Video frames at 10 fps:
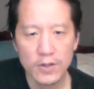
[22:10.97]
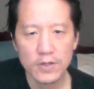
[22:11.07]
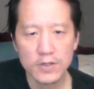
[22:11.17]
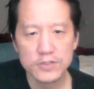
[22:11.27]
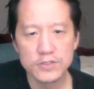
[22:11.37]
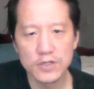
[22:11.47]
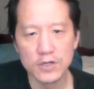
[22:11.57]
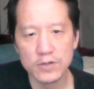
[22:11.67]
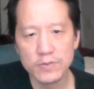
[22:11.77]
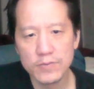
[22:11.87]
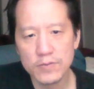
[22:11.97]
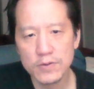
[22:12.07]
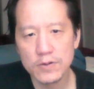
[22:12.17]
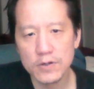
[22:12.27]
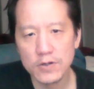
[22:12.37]
So
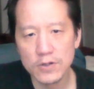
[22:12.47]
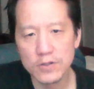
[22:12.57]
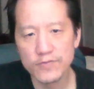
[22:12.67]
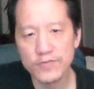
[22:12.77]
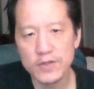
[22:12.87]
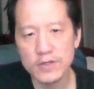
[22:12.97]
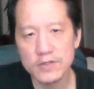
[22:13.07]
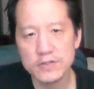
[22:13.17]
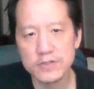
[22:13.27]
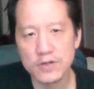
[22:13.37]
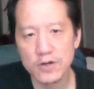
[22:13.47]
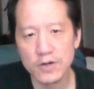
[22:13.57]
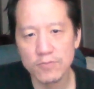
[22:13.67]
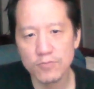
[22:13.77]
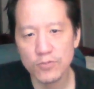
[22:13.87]
all of these are
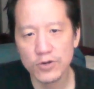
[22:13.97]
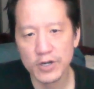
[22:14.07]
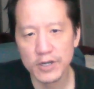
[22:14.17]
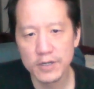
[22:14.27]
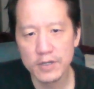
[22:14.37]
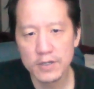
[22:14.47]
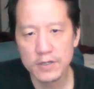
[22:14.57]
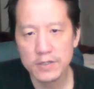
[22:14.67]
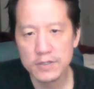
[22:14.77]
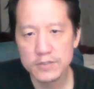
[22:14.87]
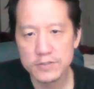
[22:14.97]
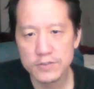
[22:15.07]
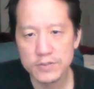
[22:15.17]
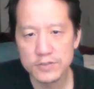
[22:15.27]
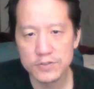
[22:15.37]
1. So
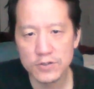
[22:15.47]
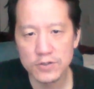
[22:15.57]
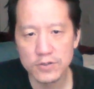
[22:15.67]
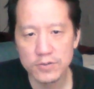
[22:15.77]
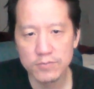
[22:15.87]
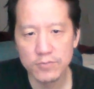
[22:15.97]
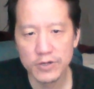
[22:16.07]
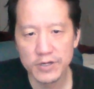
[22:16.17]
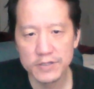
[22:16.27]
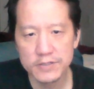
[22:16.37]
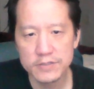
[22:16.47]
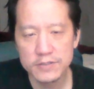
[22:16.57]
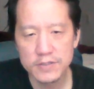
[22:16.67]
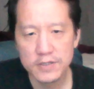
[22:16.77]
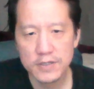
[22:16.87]
these are all 1s.
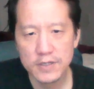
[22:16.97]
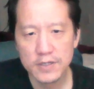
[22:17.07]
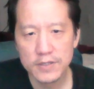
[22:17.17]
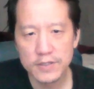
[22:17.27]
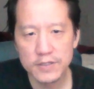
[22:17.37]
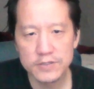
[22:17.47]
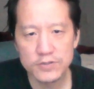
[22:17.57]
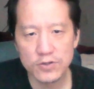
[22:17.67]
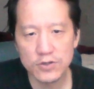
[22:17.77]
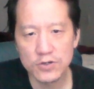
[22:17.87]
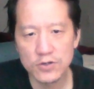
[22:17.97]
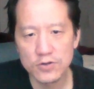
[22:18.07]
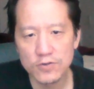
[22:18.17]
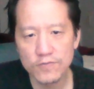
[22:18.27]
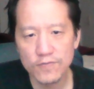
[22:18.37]
These are
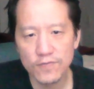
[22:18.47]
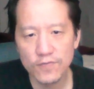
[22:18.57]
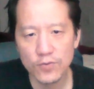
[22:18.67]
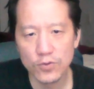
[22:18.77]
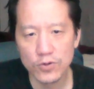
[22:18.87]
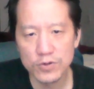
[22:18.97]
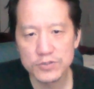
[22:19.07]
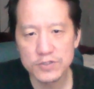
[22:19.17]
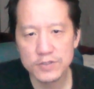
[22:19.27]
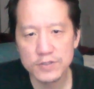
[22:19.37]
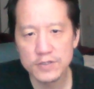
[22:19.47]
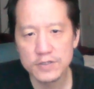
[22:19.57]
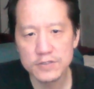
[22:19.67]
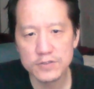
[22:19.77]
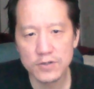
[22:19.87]
all 4s.
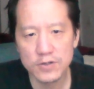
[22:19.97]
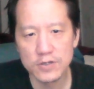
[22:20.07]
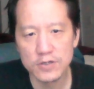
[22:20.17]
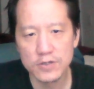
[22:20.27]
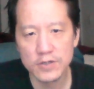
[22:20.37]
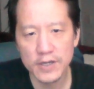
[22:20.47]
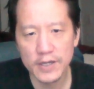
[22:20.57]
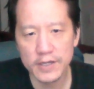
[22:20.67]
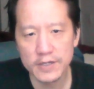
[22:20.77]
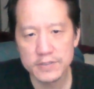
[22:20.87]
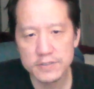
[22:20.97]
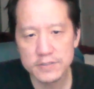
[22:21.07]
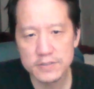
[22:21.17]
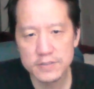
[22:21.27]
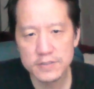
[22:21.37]
These are all 8s.